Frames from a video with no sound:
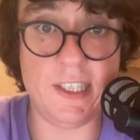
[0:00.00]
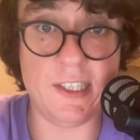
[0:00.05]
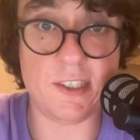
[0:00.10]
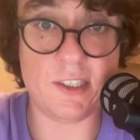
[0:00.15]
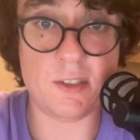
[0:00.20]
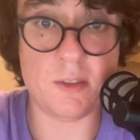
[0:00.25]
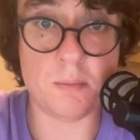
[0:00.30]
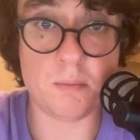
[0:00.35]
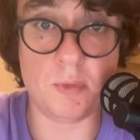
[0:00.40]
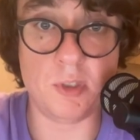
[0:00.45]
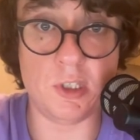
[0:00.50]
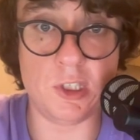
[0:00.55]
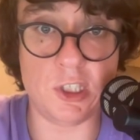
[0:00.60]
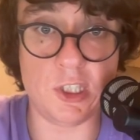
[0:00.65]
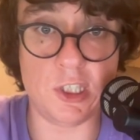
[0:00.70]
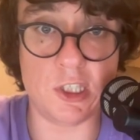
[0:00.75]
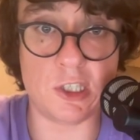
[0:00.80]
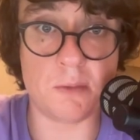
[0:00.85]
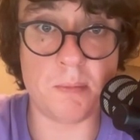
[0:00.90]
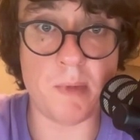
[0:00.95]
We go through
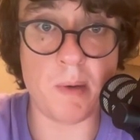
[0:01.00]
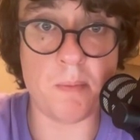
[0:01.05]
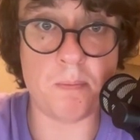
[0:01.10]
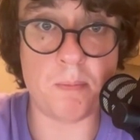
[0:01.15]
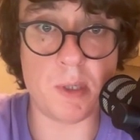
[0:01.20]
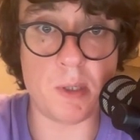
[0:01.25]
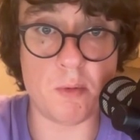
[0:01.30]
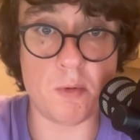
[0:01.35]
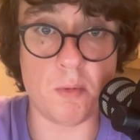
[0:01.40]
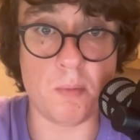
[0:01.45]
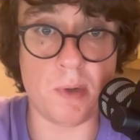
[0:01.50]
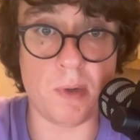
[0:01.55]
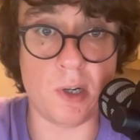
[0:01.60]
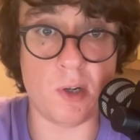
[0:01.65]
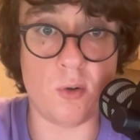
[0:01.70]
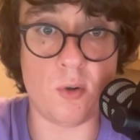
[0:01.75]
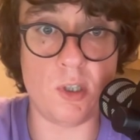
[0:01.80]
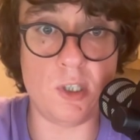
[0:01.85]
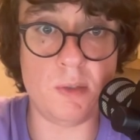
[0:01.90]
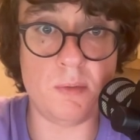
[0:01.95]
it using map and
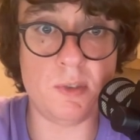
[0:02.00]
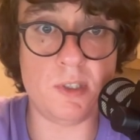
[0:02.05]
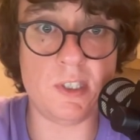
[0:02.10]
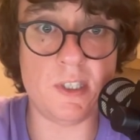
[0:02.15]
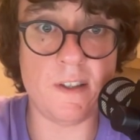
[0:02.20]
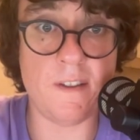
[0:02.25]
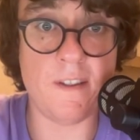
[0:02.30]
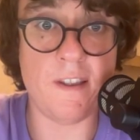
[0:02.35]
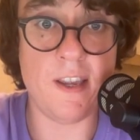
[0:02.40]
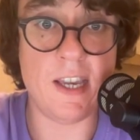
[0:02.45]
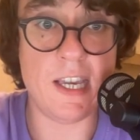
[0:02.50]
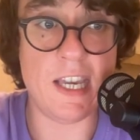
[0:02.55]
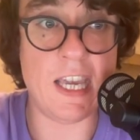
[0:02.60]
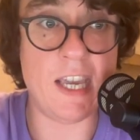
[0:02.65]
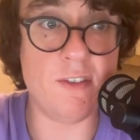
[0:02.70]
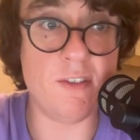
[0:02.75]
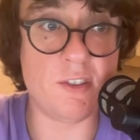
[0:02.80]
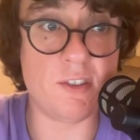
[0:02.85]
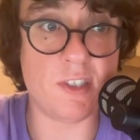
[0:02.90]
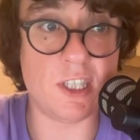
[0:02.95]
return this
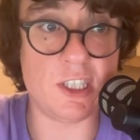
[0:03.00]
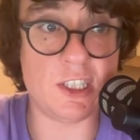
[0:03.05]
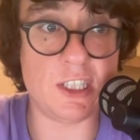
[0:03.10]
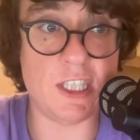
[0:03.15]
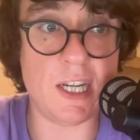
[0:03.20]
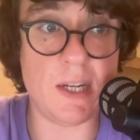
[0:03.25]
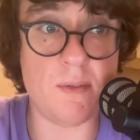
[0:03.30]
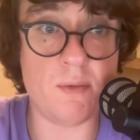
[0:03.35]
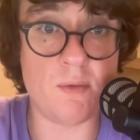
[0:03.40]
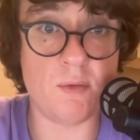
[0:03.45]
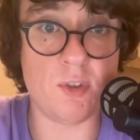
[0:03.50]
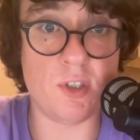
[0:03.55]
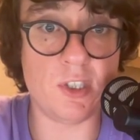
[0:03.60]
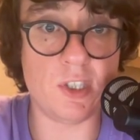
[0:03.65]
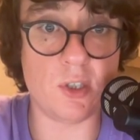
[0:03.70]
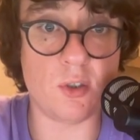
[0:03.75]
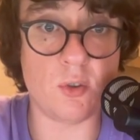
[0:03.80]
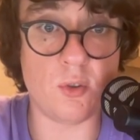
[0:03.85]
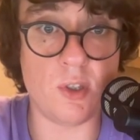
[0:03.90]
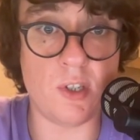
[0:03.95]
kind of object.
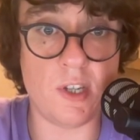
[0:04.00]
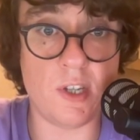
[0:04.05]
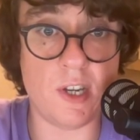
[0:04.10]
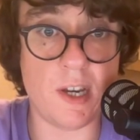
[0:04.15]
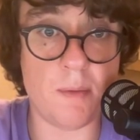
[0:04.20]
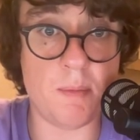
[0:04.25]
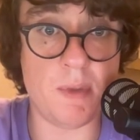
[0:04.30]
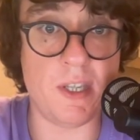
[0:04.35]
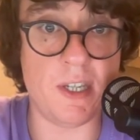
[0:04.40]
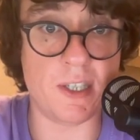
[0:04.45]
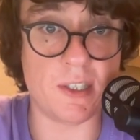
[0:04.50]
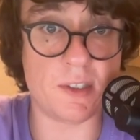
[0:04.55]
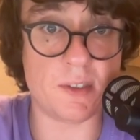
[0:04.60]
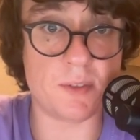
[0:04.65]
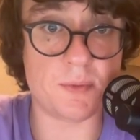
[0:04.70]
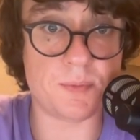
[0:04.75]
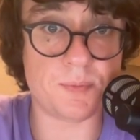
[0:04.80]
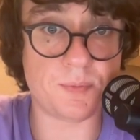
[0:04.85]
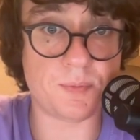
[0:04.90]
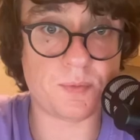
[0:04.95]
Such an
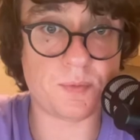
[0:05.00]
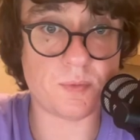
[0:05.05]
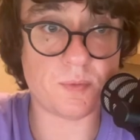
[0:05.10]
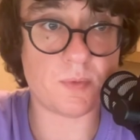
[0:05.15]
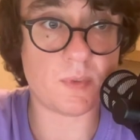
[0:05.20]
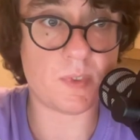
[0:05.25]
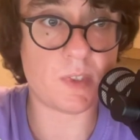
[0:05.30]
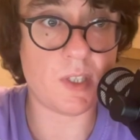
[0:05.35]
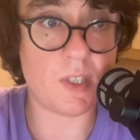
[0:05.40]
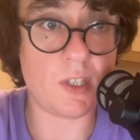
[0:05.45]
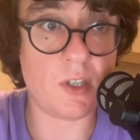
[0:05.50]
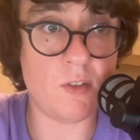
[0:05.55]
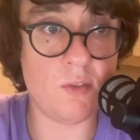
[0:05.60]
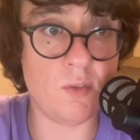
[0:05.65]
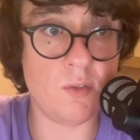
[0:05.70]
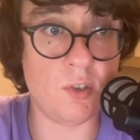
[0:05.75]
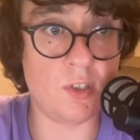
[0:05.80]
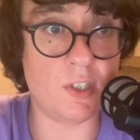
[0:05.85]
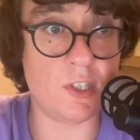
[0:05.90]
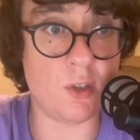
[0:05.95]
object.
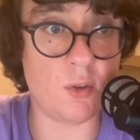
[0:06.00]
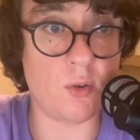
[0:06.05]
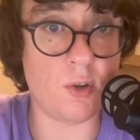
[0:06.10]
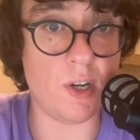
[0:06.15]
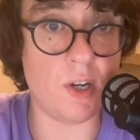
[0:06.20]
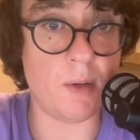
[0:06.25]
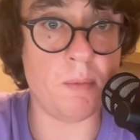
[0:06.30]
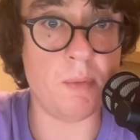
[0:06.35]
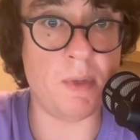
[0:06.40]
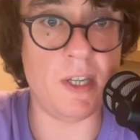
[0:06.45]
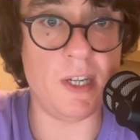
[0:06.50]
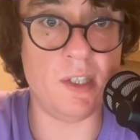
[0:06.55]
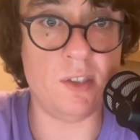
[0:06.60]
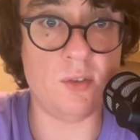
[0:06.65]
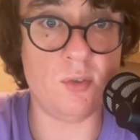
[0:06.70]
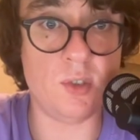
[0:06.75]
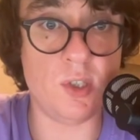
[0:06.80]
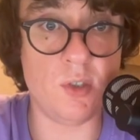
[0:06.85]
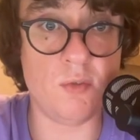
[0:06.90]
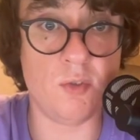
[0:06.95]
It has a name,
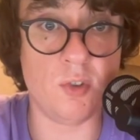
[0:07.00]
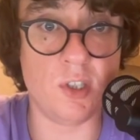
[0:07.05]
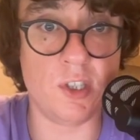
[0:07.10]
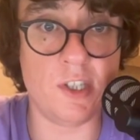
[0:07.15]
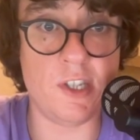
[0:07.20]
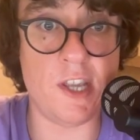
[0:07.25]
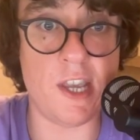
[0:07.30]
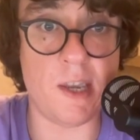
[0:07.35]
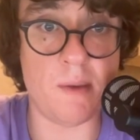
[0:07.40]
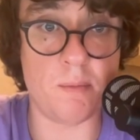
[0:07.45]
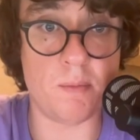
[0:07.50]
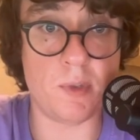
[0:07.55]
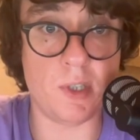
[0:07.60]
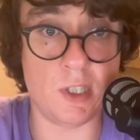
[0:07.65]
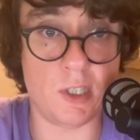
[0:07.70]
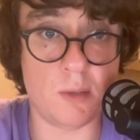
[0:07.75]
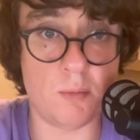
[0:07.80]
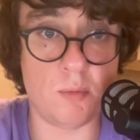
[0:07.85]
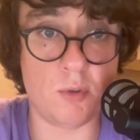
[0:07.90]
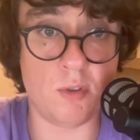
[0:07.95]
which is
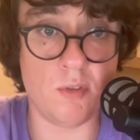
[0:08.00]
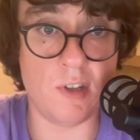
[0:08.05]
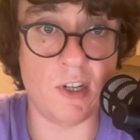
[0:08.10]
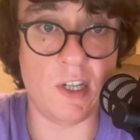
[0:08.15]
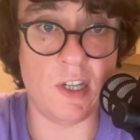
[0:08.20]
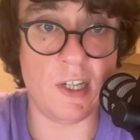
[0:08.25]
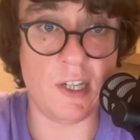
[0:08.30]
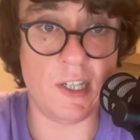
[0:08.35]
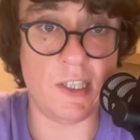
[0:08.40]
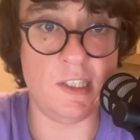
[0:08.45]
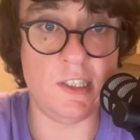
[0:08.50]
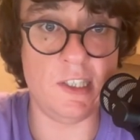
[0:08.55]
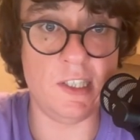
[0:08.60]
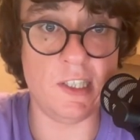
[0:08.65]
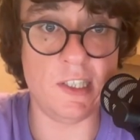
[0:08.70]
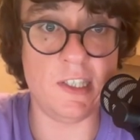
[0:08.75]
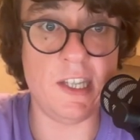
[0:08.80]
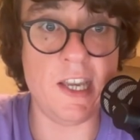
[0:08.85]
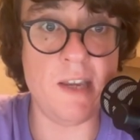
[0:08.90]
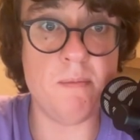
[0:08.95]
literally
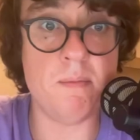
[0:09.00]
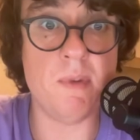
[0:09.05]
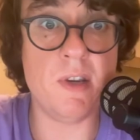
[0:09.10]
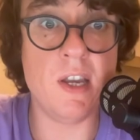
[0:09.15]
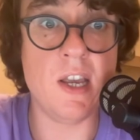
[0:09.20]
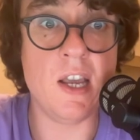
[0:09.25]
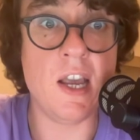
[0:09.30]
id_name.